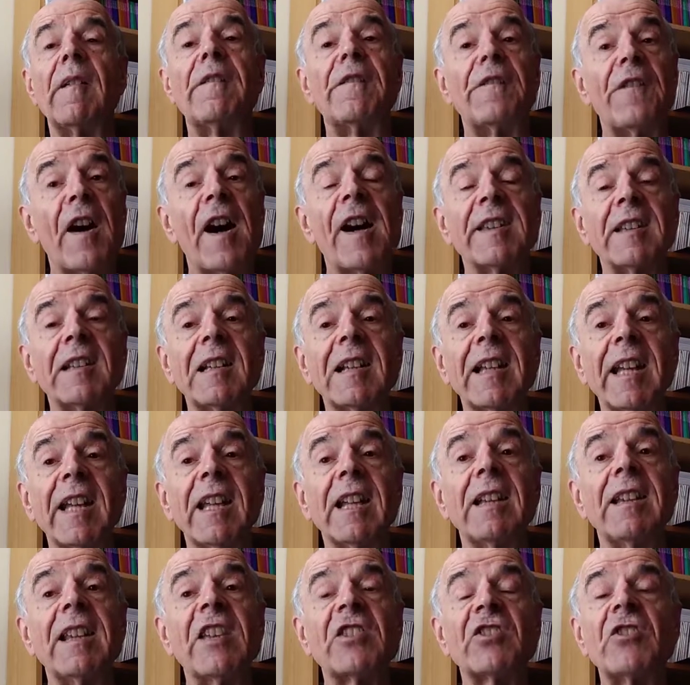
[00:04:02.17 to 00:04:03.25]

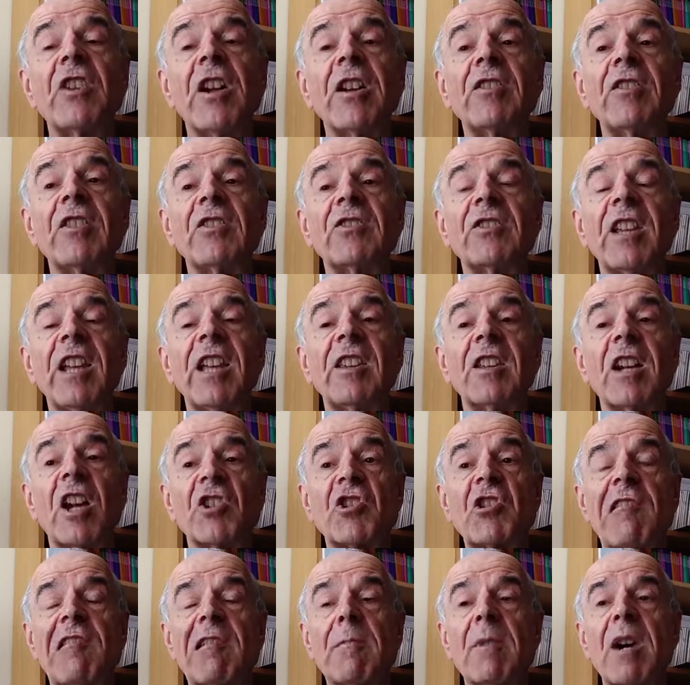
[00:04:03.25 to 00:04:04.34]
Finally, let's notice in
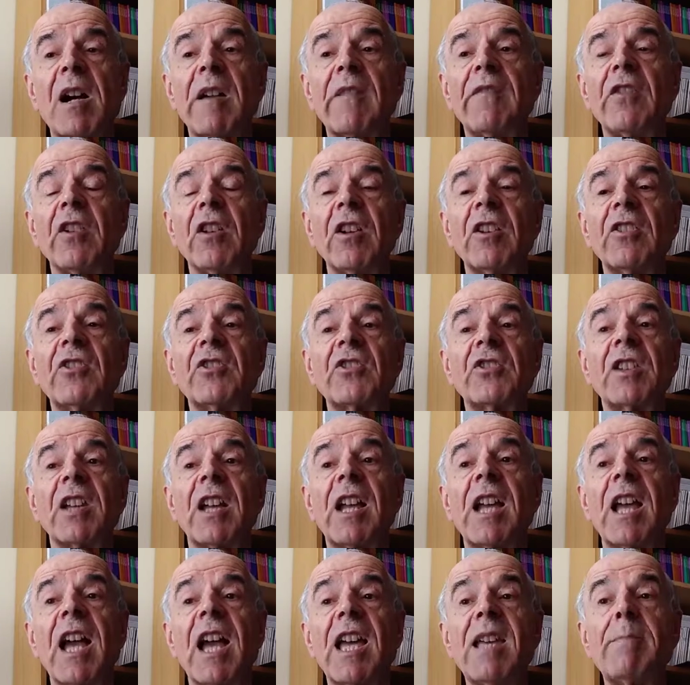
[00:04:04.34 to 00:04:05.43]
our Jeremiah verse
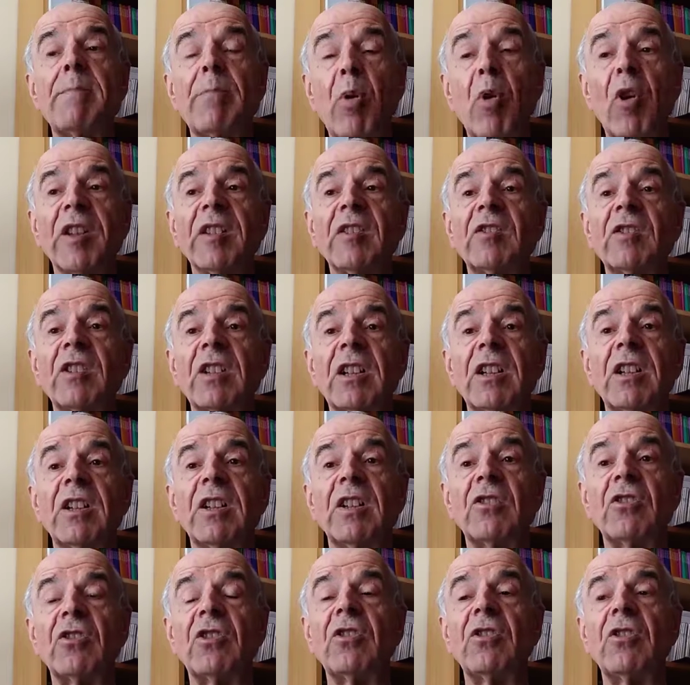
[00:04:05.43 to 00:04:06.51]
a pointer
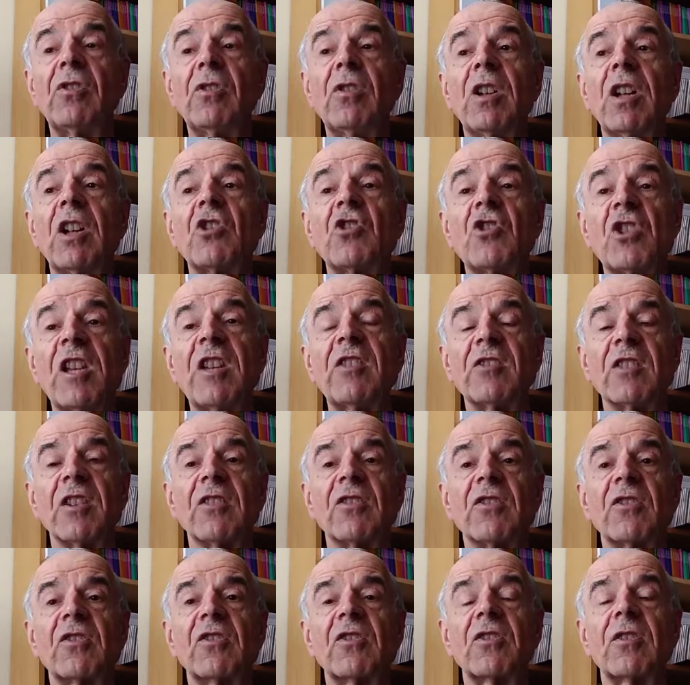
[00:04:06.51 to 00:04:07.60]
to
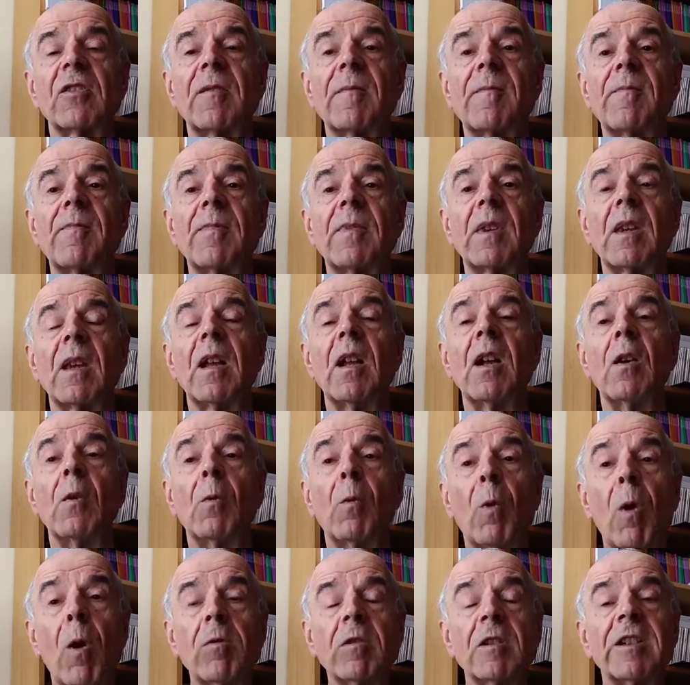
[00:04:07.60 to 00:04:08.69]
Jesus.
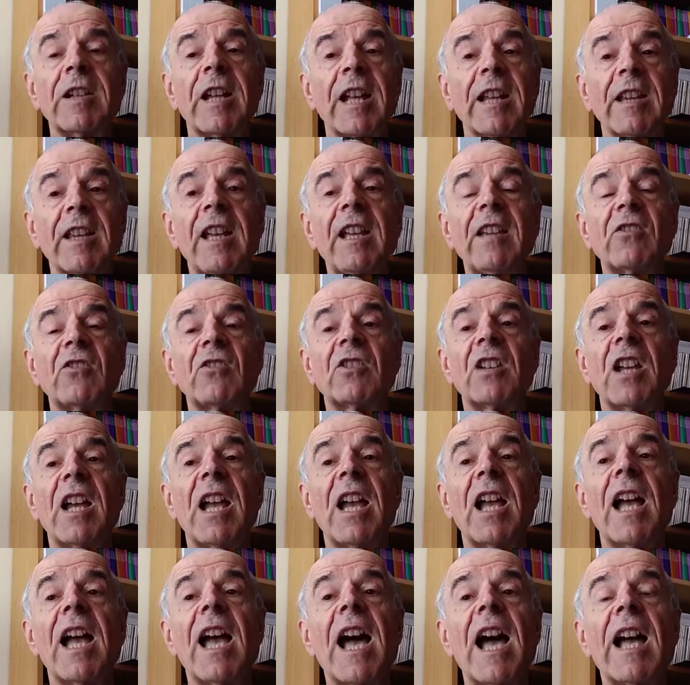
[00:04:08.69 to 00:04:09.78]
Walk in it
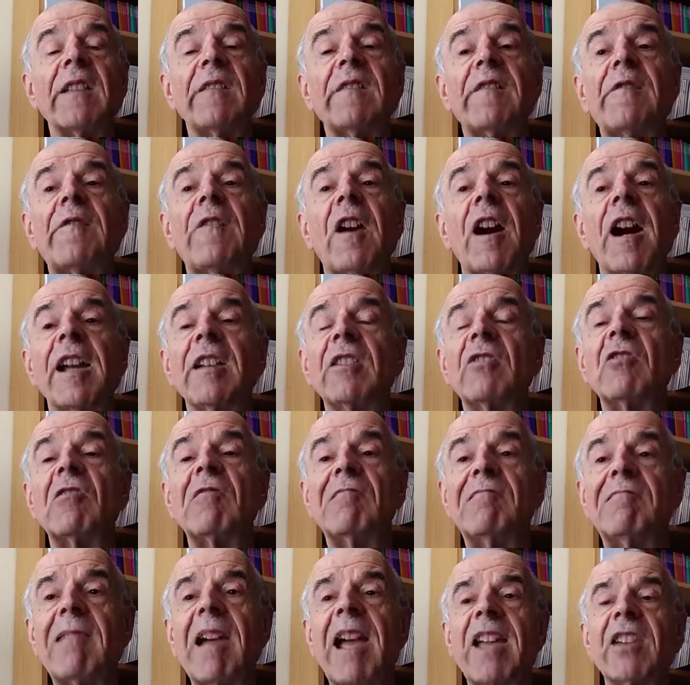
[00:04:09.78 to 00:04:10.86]
and find
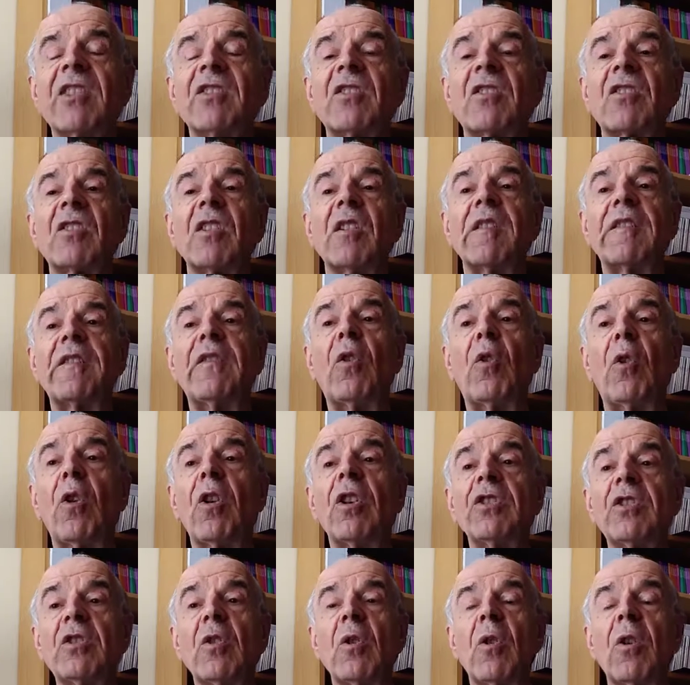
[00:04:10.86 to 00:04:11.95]
rest
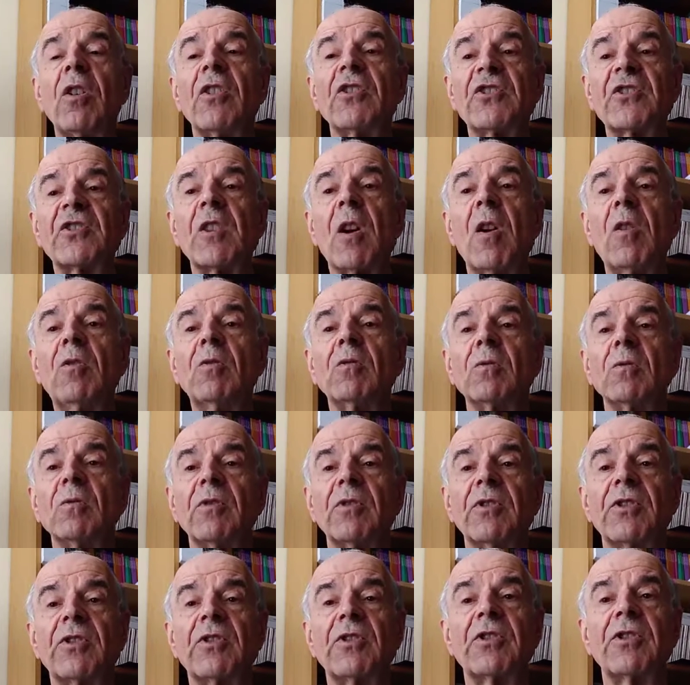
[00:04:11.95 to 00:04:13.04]
for your
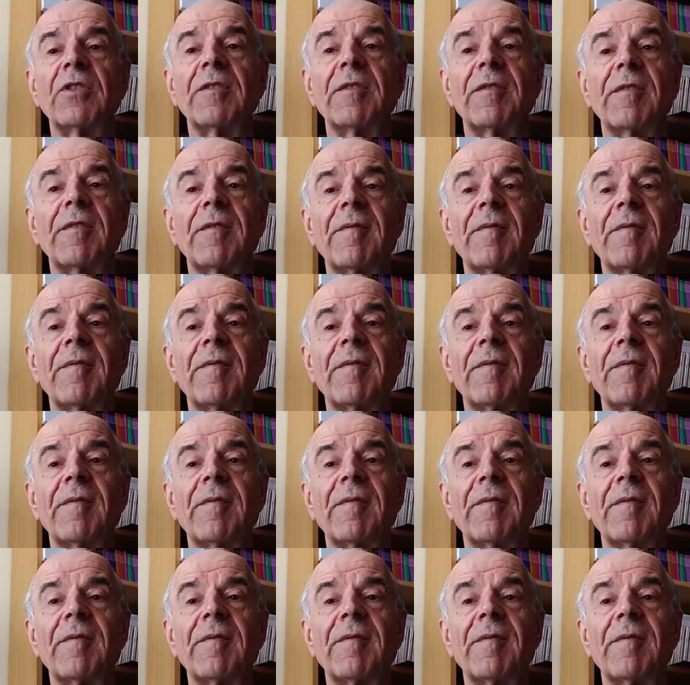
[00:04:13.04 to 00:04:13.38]
souls.